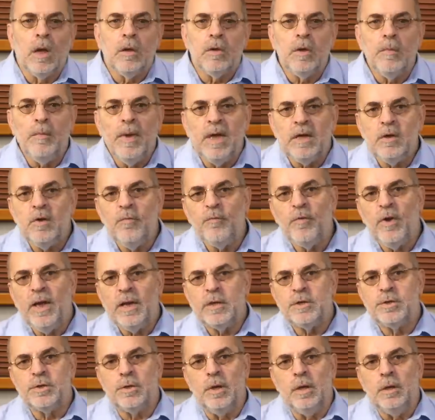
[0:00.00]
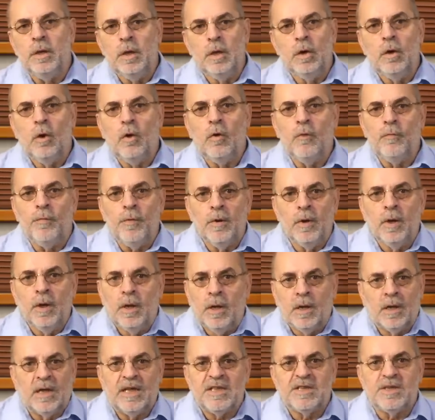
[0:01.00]
The manufacturer of,
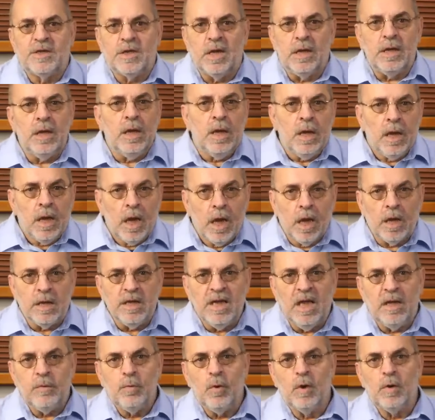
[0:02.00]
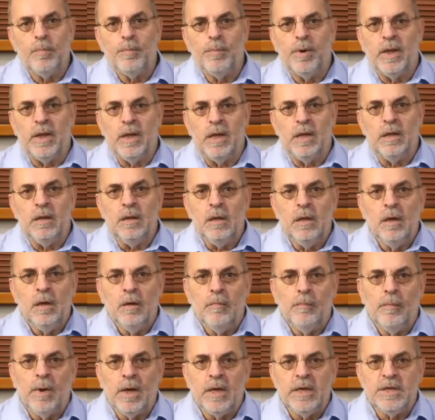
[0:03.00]
let's say, a network player
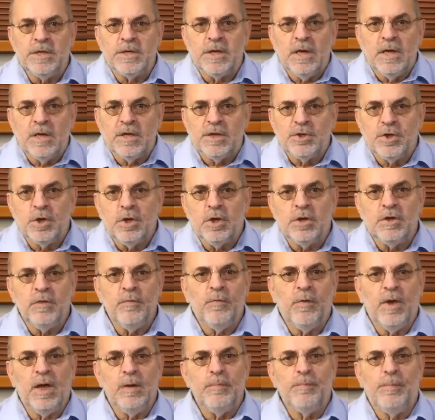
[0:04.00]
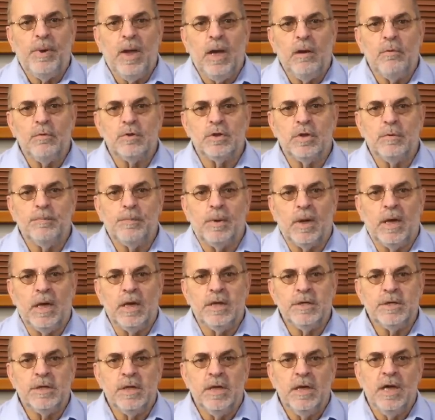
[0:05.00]
buys certified power
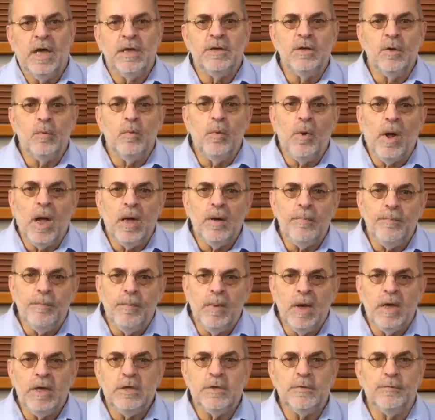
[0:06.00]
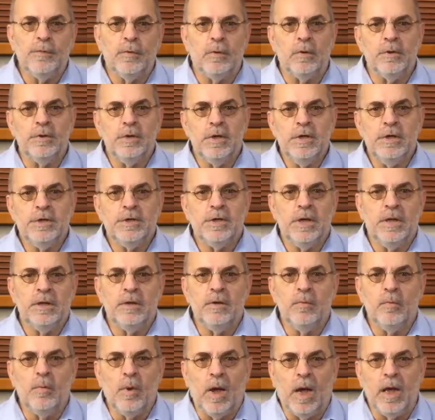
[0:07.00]
supplies at the right mains voltage
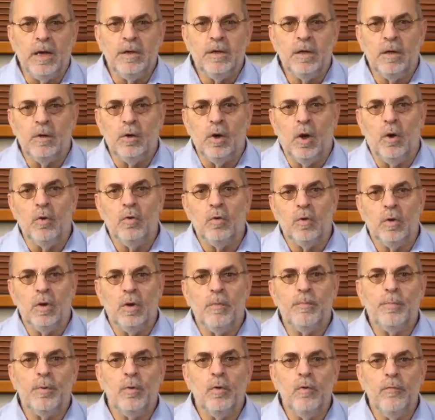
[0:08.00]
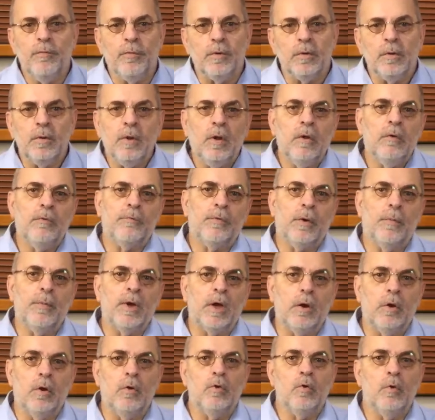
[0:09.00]
and the right local approval from
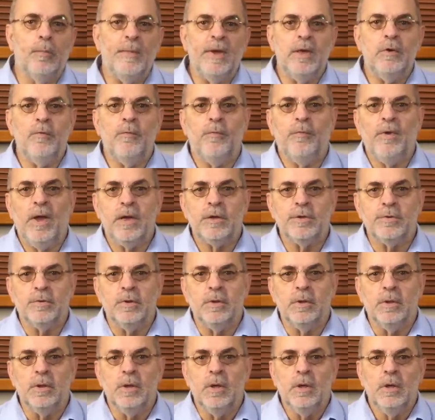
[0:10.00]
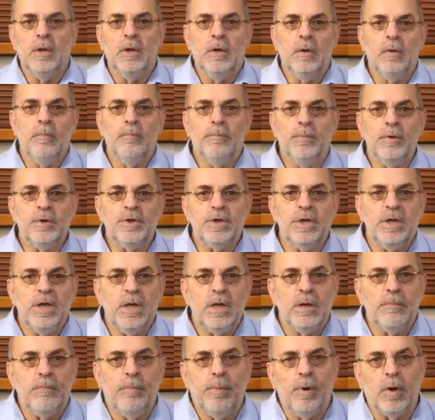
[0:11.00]
a local manufacturer, puts it
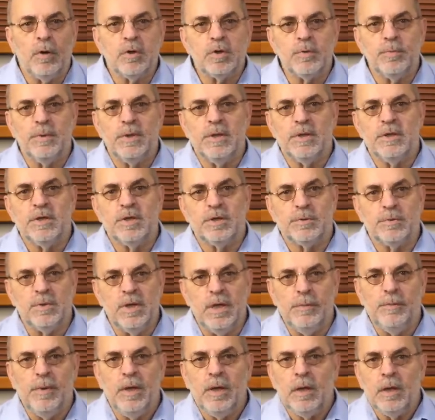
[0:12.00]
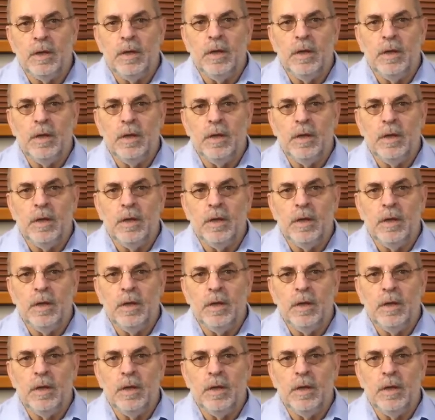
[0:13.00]
in a box with a streamer,